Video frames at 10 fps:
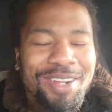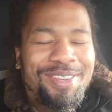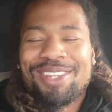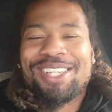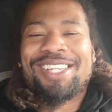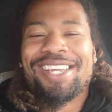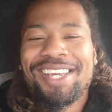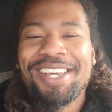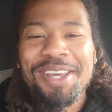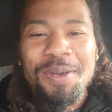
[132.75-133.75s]
What are
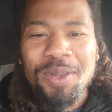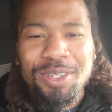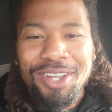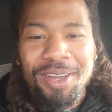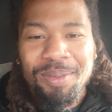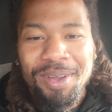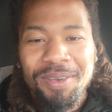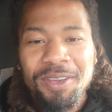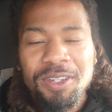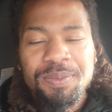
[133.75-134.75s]
you talking about?"
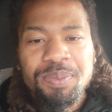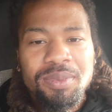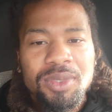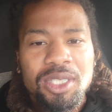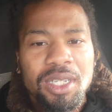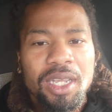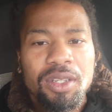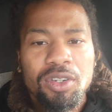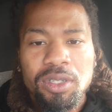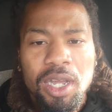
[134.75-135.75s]
She's like,
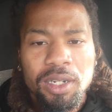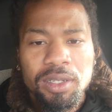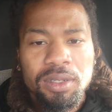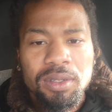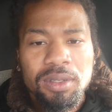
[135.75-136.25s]
"You're done."